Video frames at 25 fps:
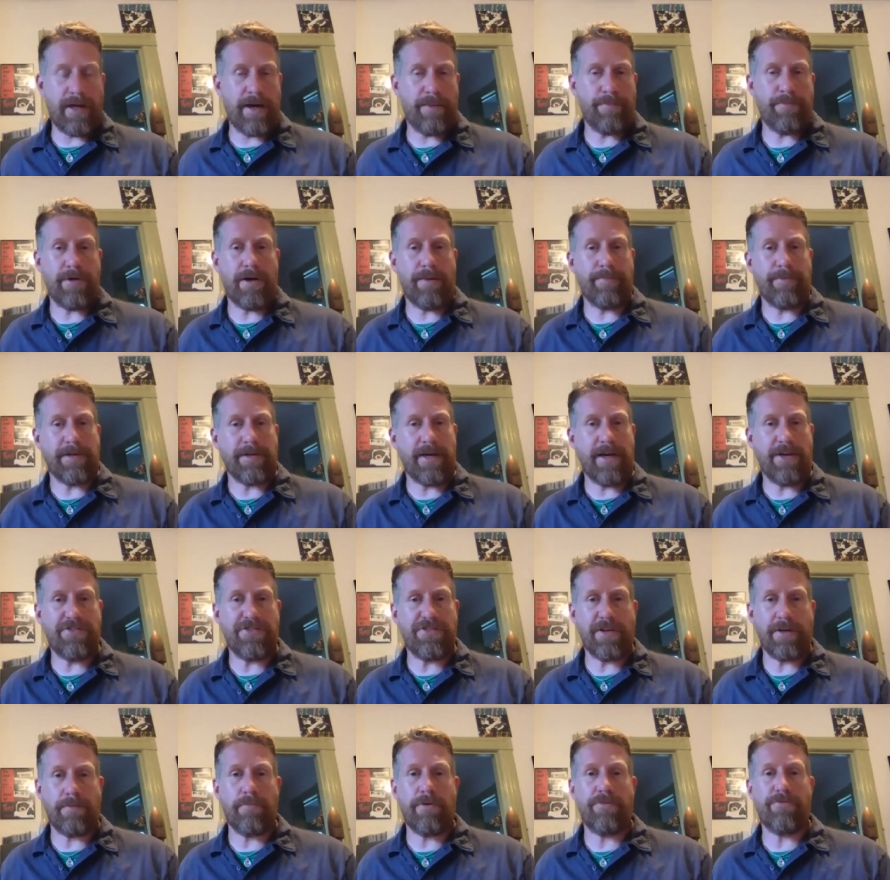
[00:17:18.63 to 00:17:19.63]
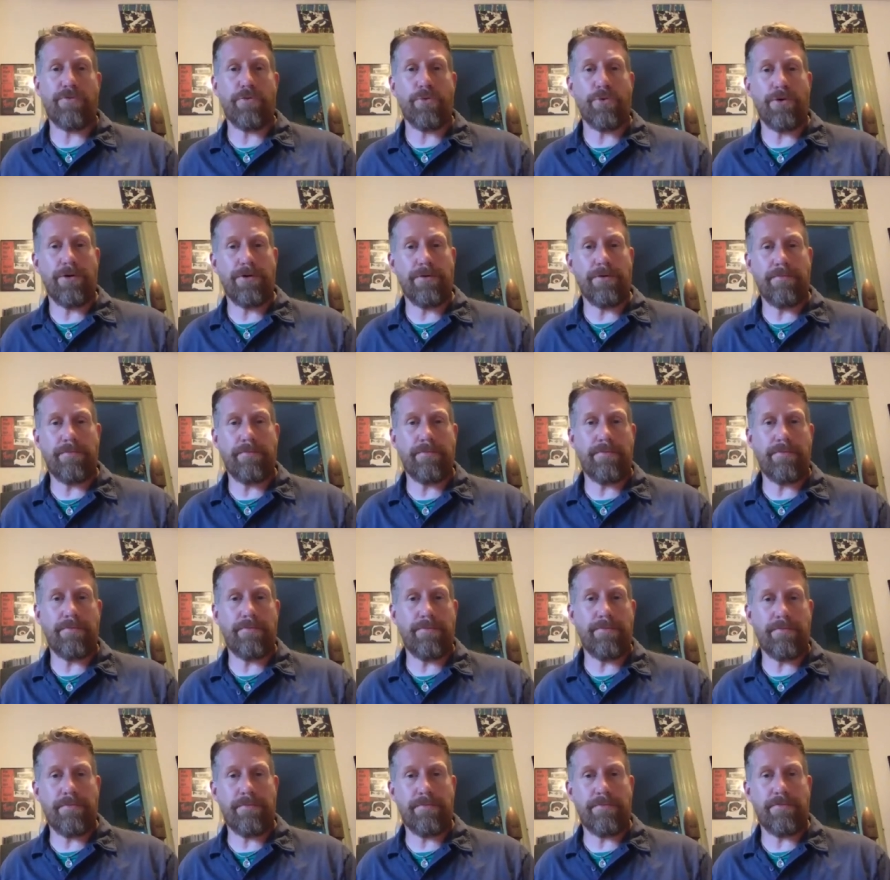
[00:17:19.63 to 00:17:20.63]
I'm, I'm guessing before
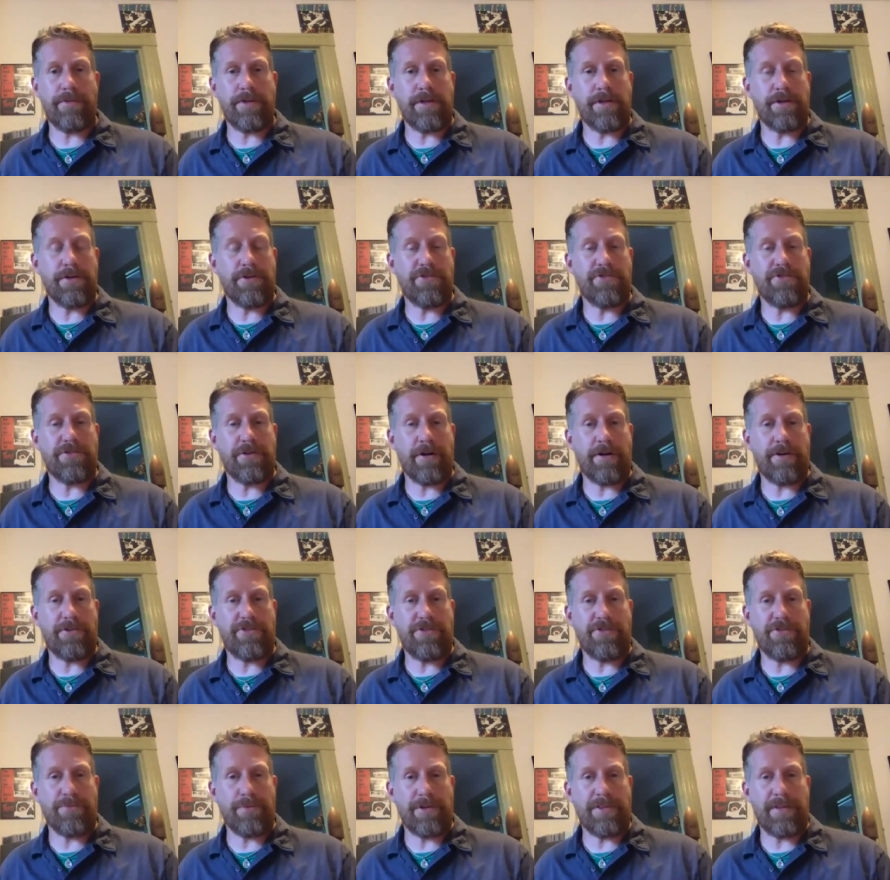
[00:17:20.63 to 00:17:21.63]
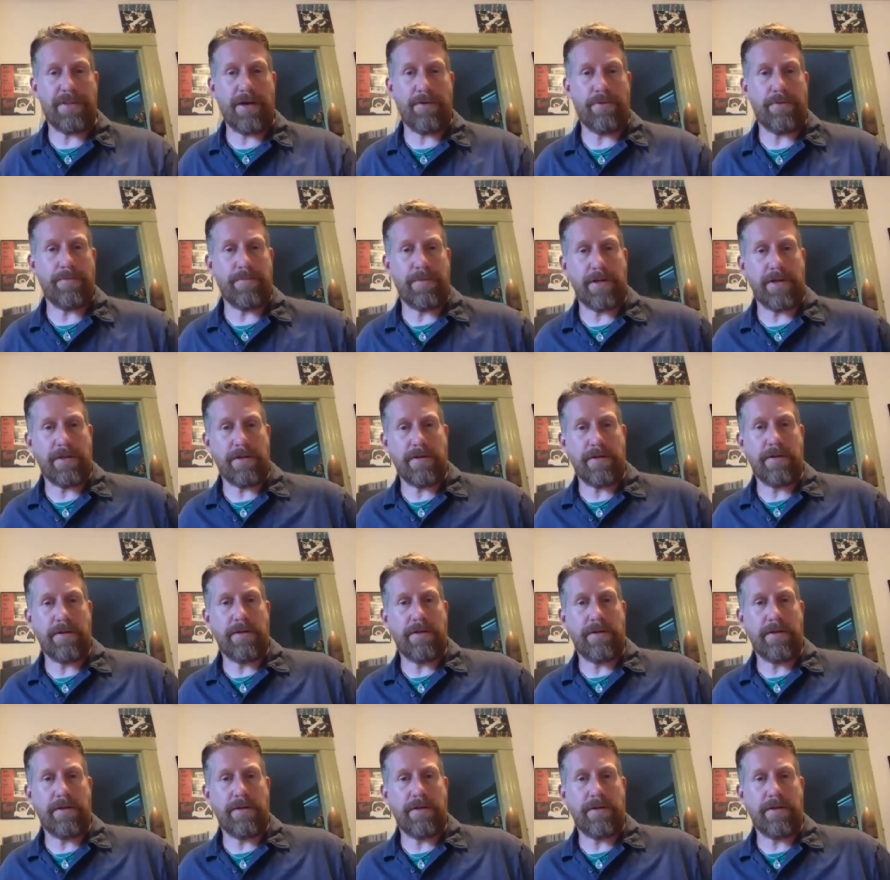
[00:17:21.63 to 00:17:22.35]
the year starts is what that would mean.